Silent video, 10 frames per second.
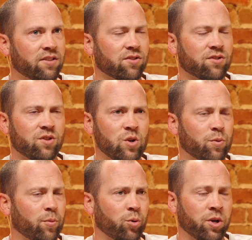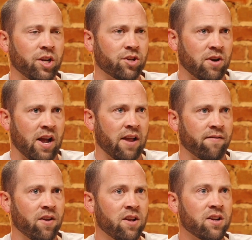a super pretty
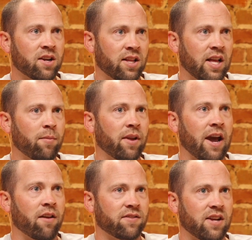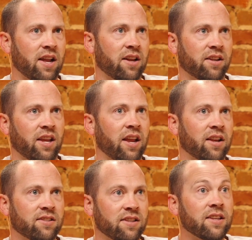drive, climbing out of Zion
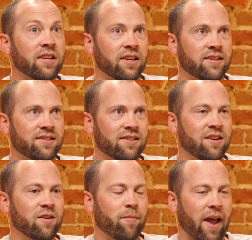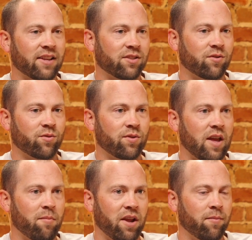Canyon to the east, passing through
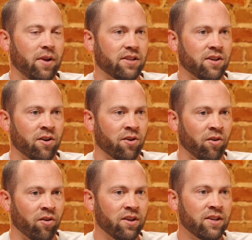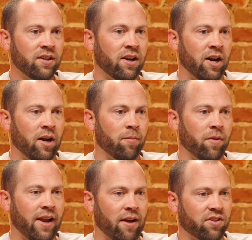that man-made tunnel,
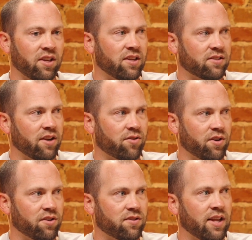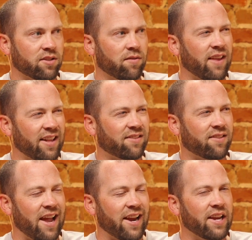and out the east entrance.
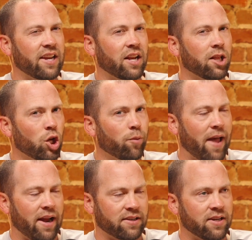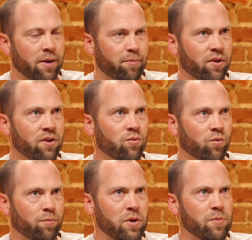That can get a little backed up
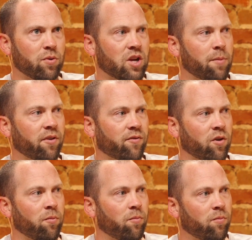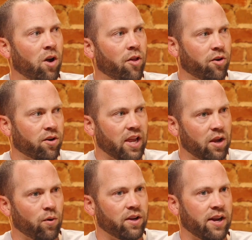with people coming from other
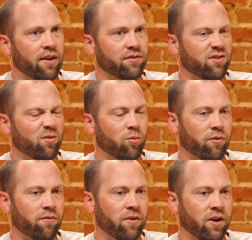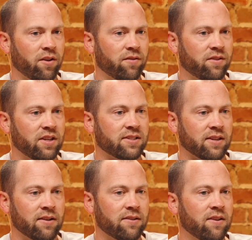gateway towns that are more
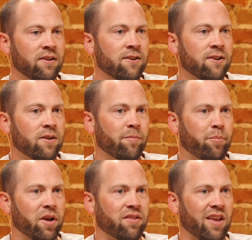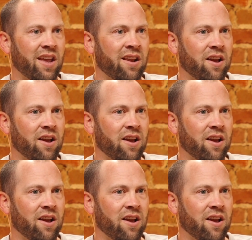distant. But then